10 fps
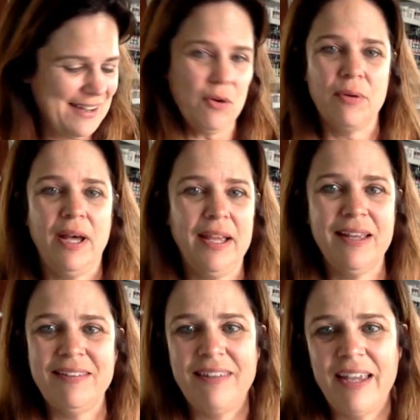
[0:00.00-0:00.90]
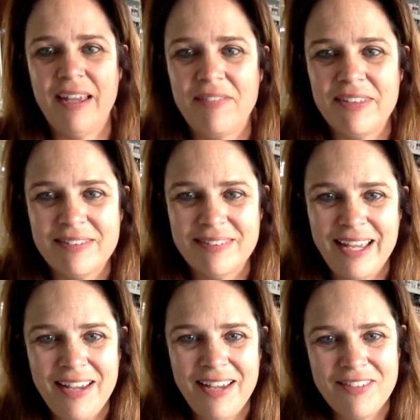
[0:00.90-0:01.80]
Oh, I guess I have this.
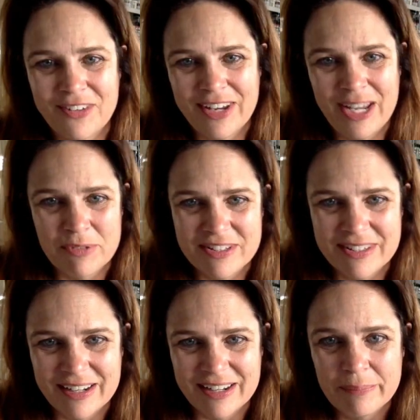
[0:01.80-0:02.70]
I have another camera set up.